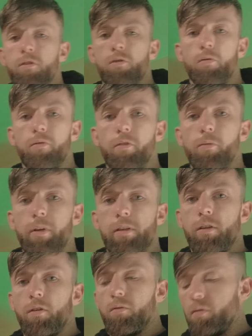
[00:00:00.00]
So a few weeks
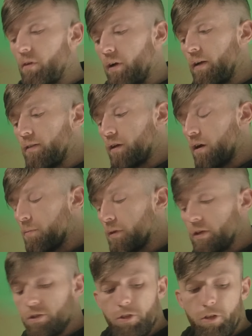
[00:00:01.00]
ago I had the
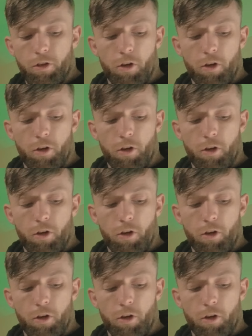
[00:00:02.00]
competition in